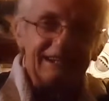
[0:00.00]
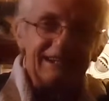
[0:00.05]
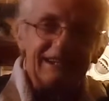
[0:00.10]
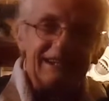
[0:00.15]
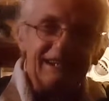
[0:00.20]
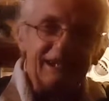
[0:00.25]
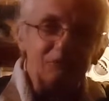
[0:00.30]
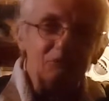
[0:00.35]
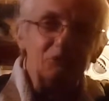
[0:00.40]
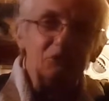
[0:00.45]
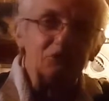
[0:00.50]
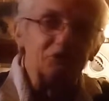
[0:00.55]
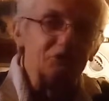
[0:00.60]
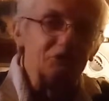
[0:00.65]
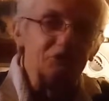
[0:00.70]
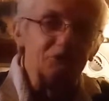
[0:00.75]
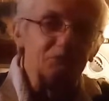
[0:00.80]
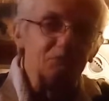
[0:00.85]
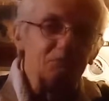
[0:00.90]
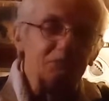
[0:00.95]
that would
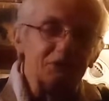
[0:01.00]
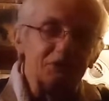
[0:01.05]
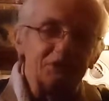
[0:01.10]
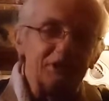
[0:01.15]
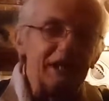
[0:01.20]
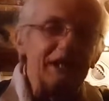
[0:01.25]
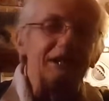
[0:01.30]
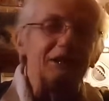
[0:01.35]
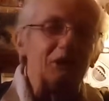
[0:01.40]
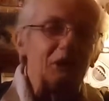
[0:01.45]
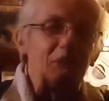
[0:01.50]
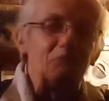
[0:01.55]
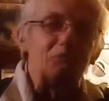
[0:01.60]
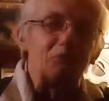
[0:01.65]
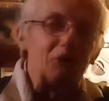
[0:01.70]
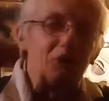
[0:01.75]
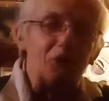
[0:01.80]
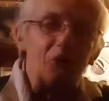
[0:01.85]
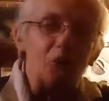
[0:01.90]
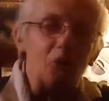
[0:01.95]
stink up
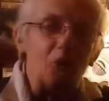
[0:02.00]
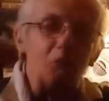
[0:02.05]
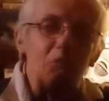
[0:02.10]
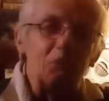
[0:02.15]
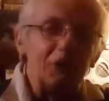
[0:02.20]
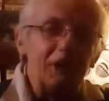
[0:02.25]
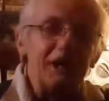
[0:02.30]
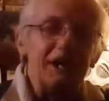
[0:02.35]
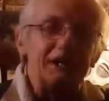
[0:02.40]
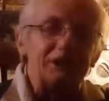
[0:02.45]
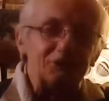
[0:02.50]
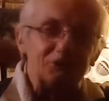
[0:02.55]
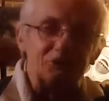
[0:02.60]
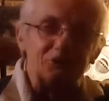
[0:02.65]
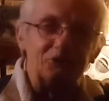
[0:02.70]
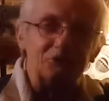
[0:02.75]
the whole place,